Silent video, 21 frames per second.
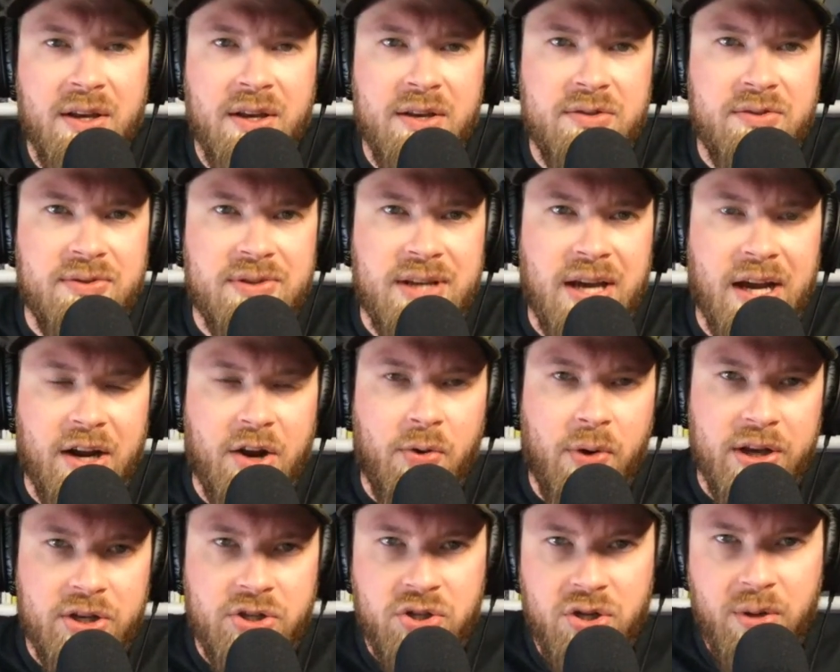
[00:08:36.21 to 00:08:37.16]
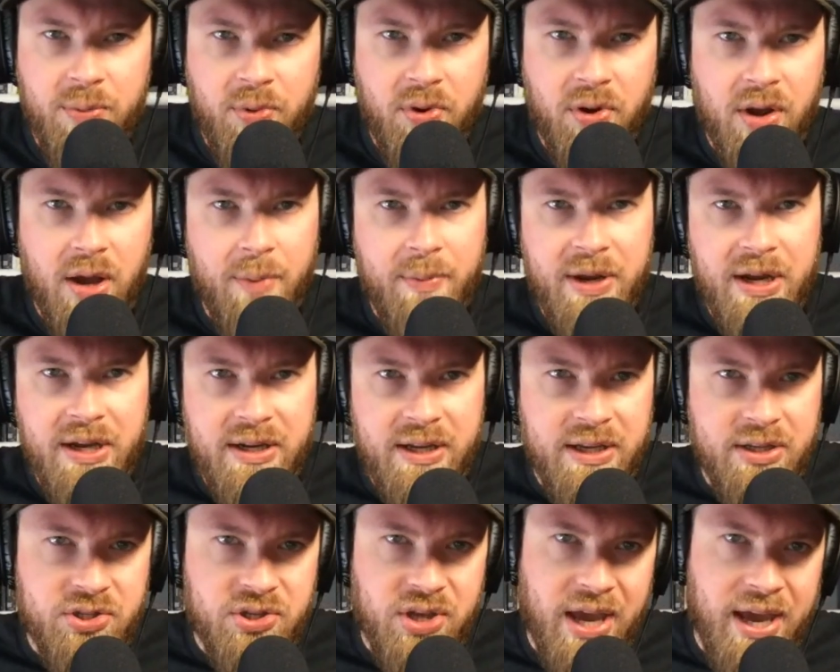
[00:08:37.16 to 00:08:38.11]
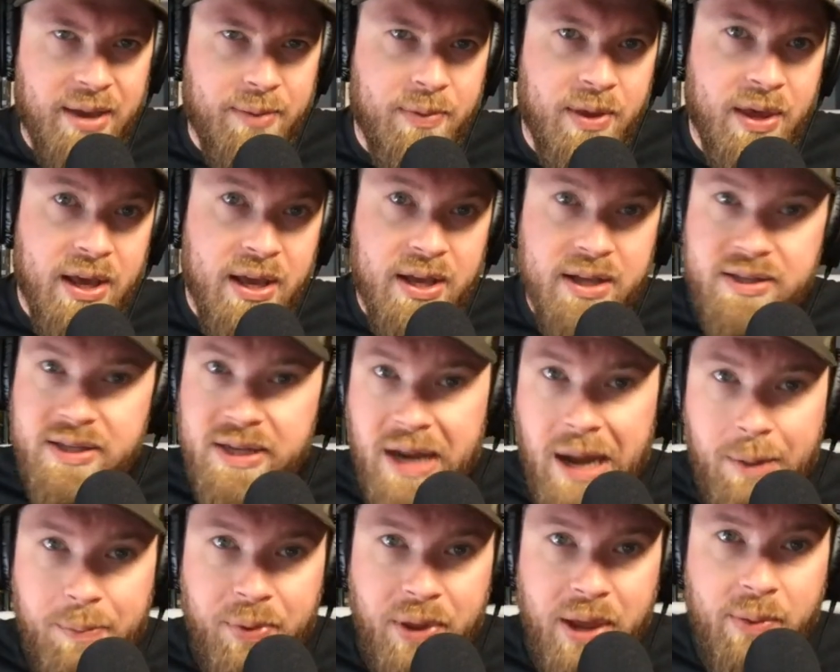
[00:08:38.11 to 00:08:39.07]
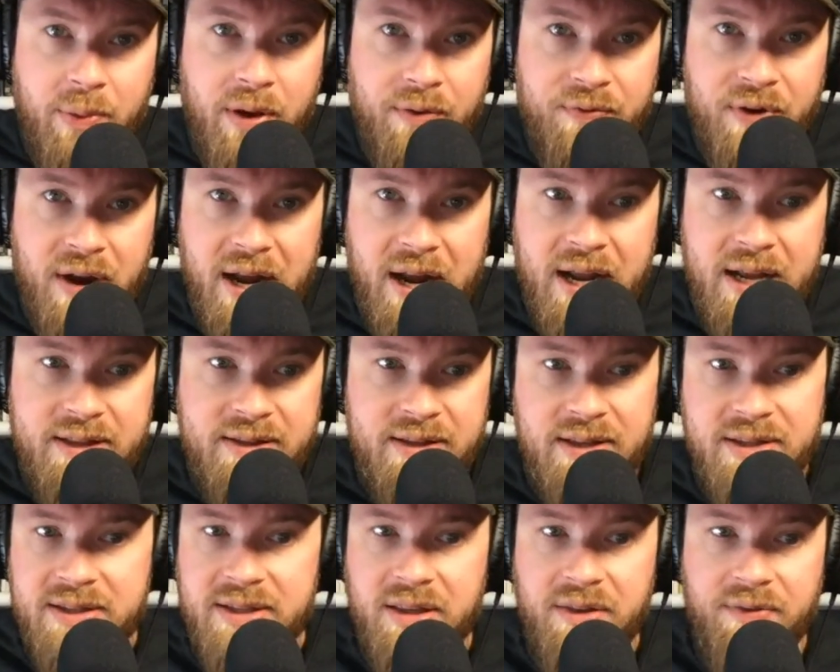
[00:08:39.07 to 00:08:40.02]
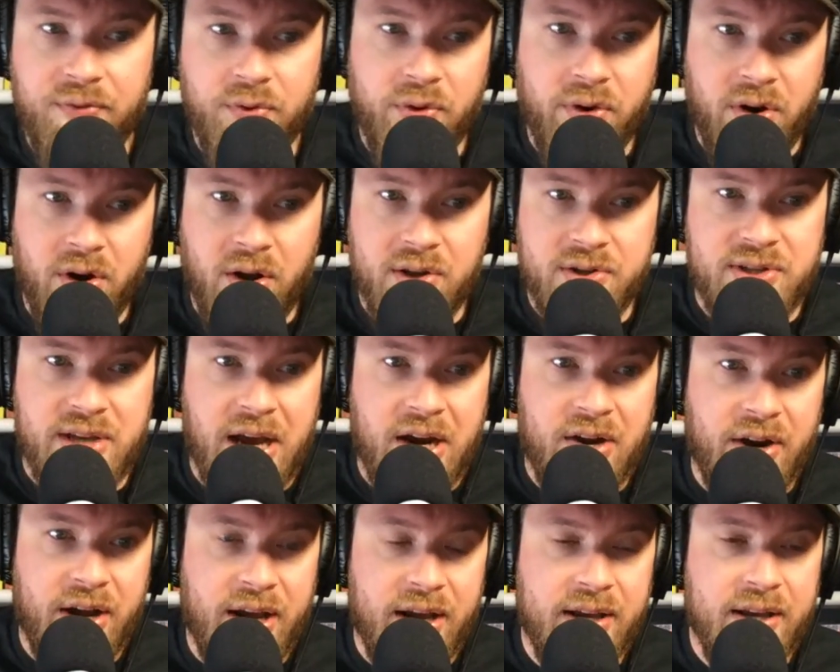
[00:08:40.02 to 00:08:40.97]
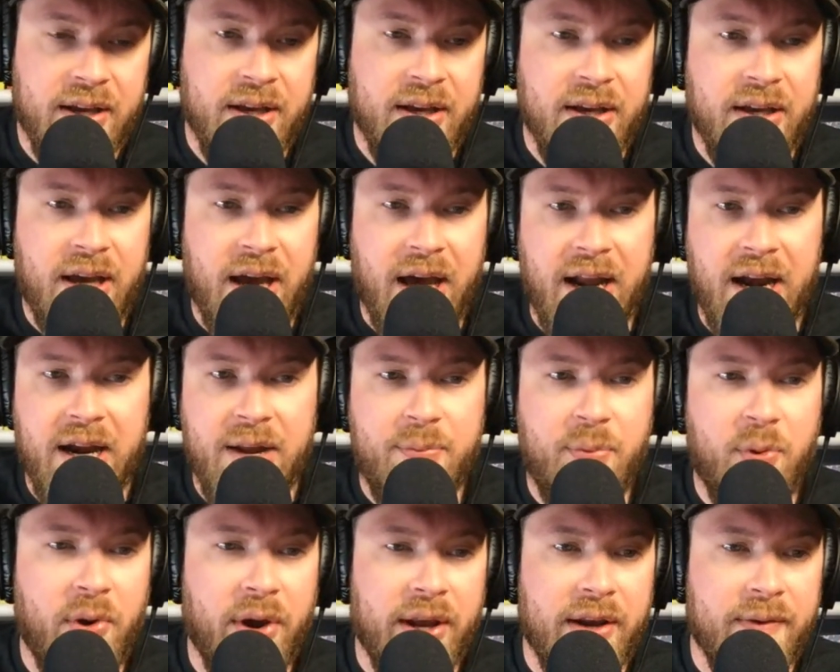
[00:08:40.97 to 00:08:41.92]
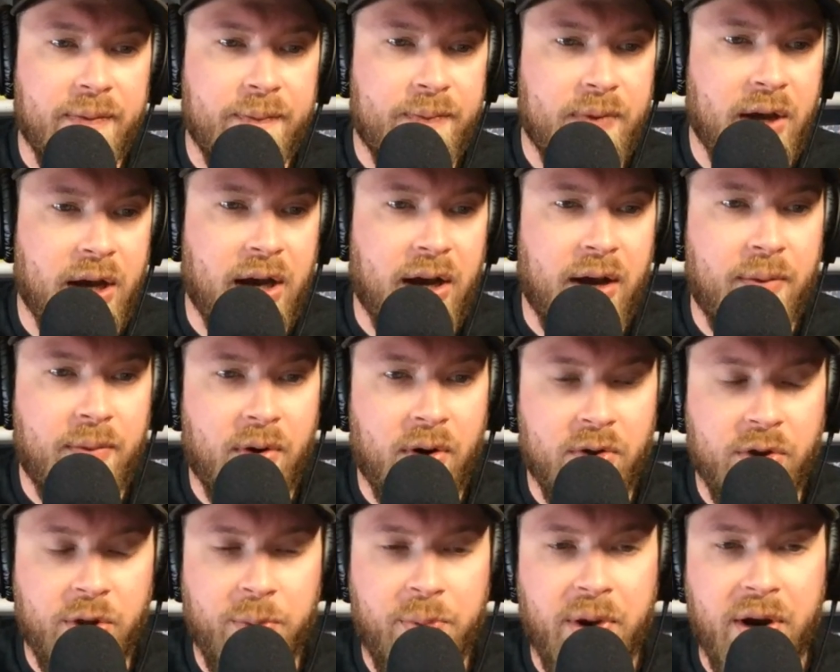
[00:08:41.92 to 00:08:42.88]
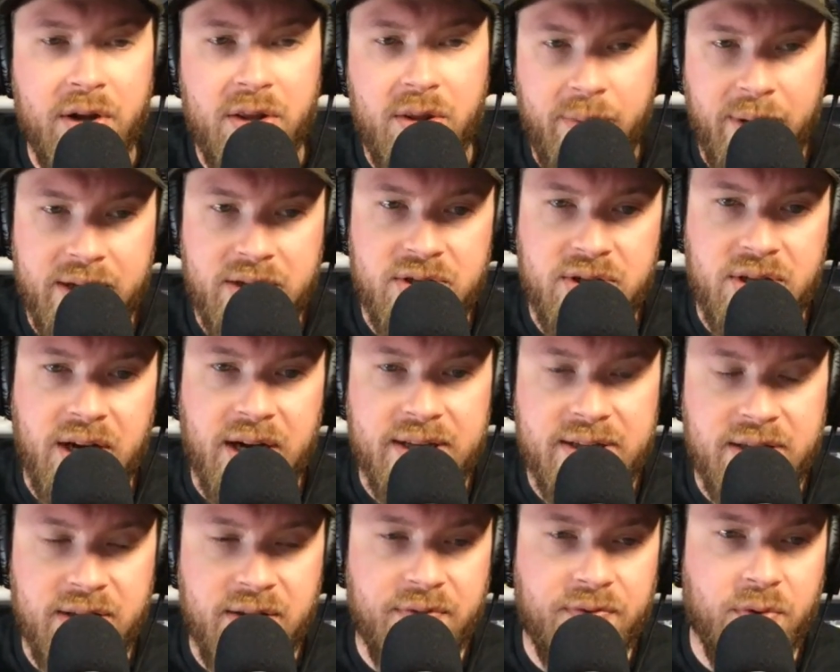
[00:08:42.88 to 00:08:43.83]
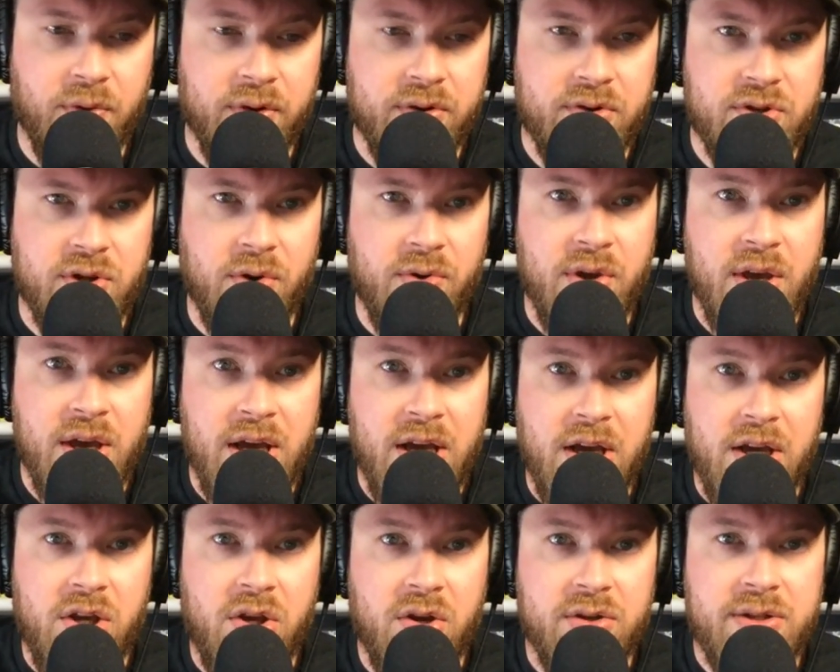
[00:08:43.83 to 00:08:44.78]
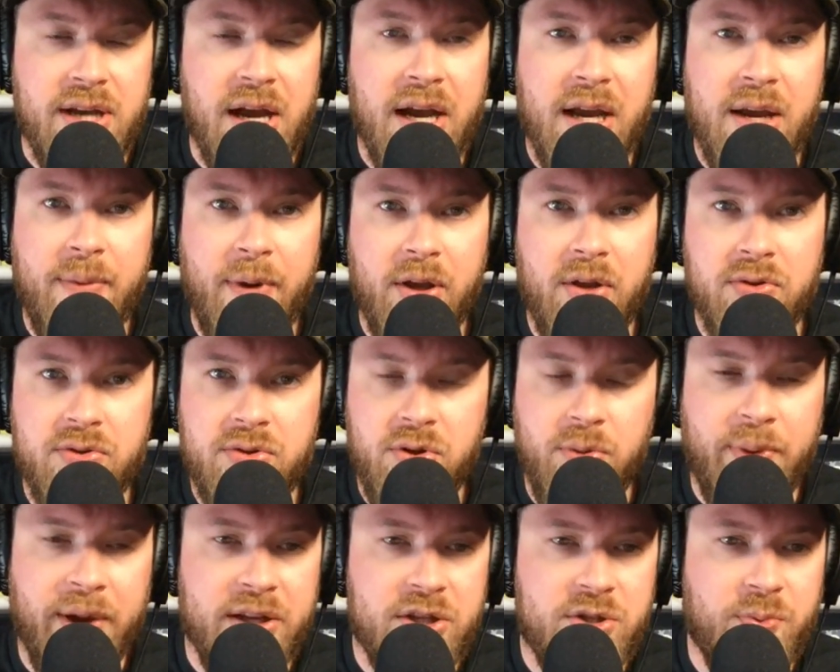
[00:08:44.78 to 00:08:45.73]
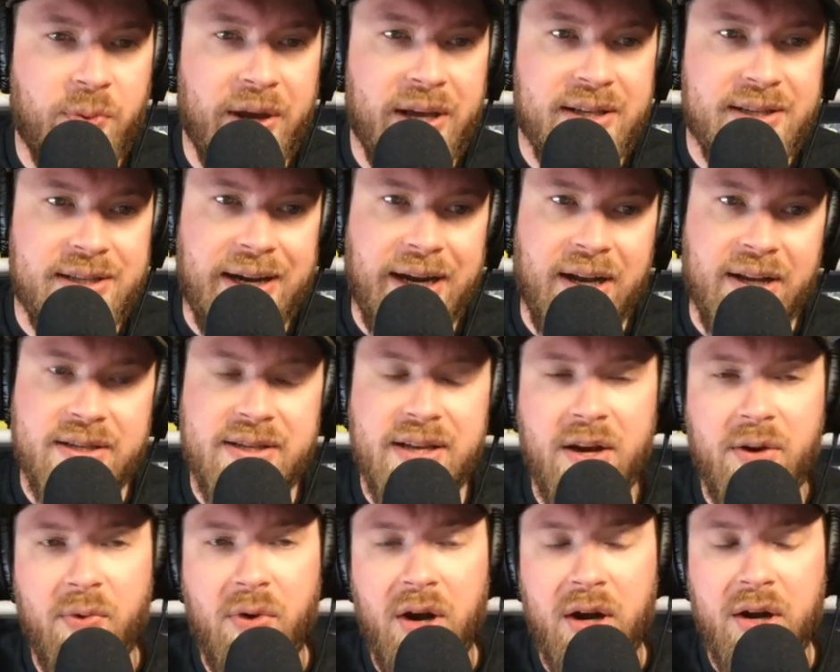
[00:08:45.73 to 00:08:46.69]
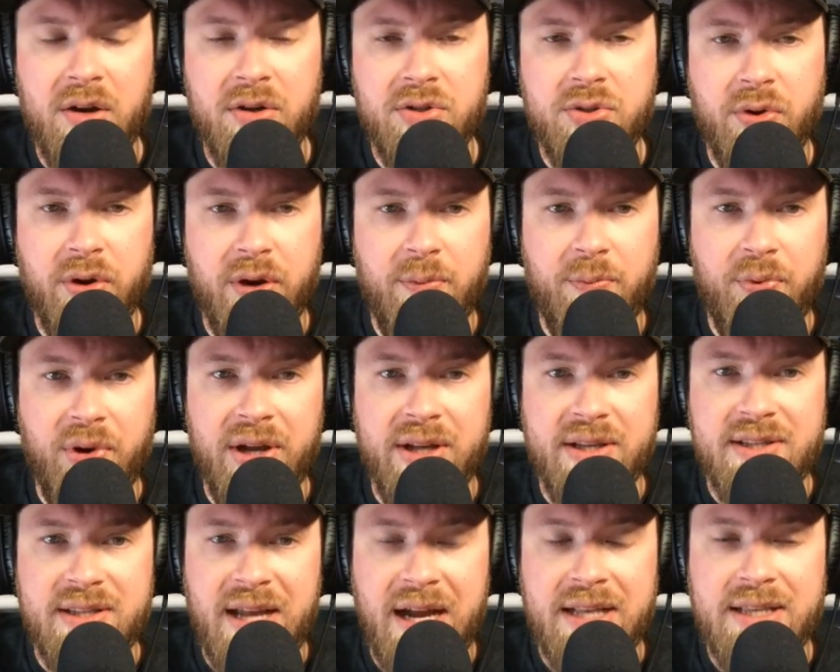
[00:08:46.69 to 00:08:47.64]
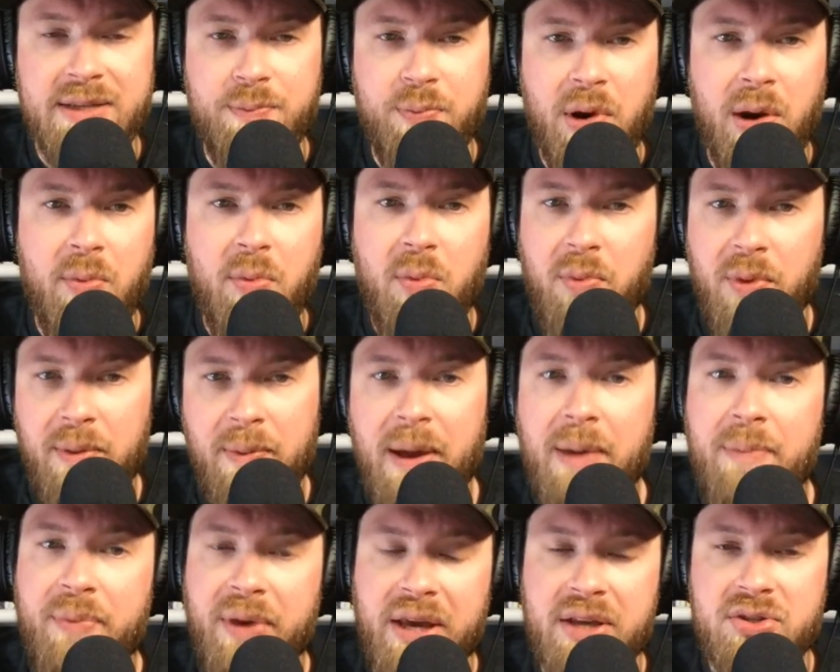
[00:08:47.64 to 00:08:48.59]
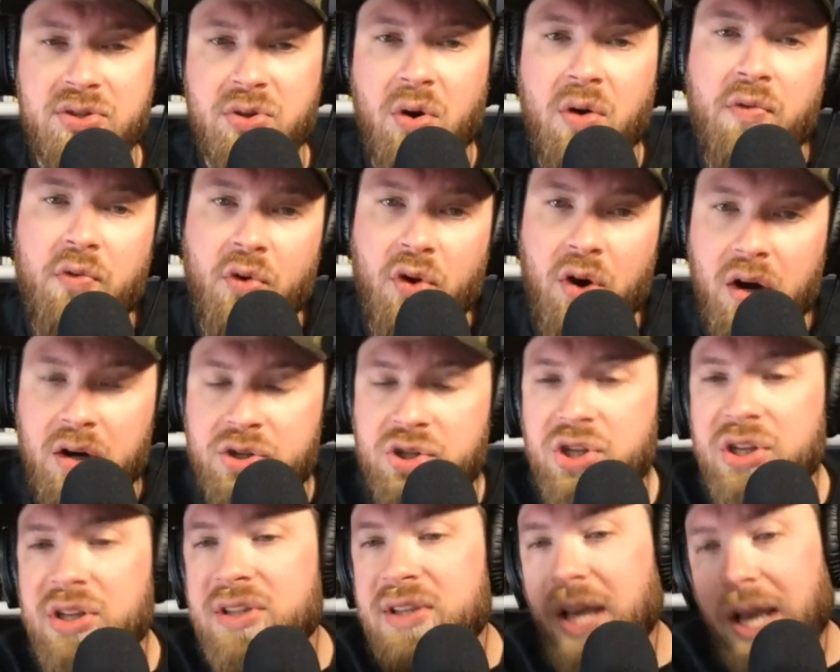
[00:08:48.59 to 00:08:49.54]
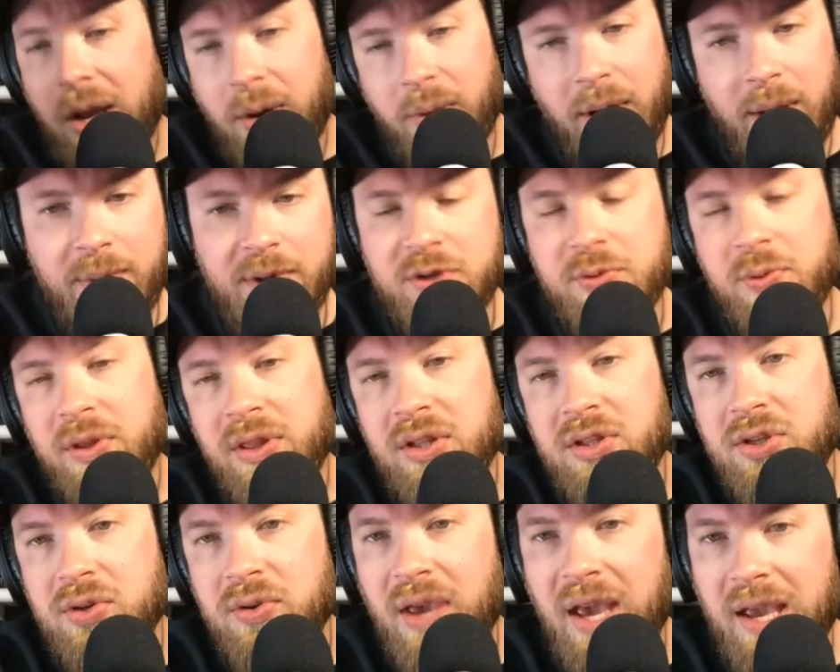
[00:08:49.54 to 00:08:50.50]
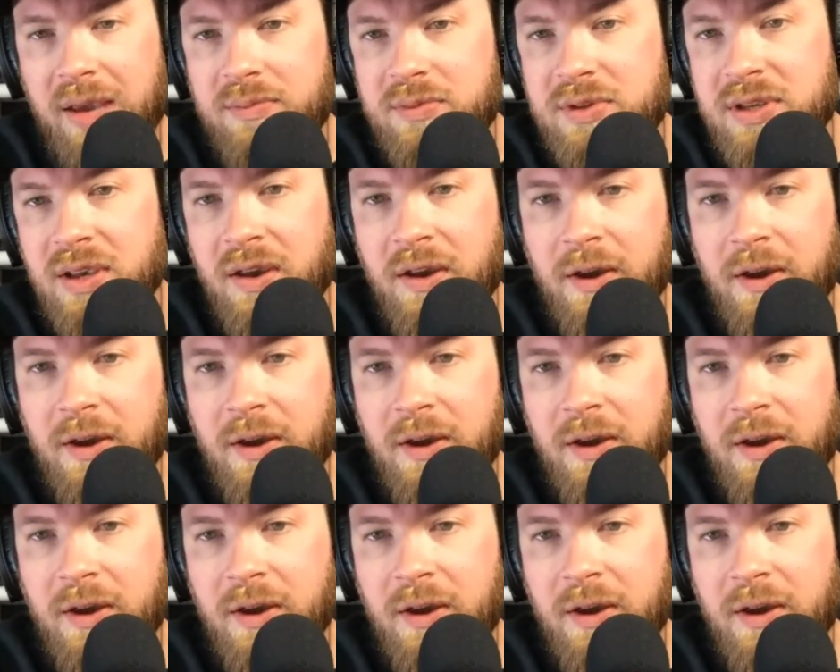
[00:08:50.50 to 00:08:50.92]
So he's kind of questionable coming into each game. Did not play well Friday. Didn't see the floor at all Saturday at any point. Only player on the bench to not see the floor. So you're talking about your two bench wings and Alexander Walker and Torian Prince. That's probably my biggest overarching takeaway between the two games,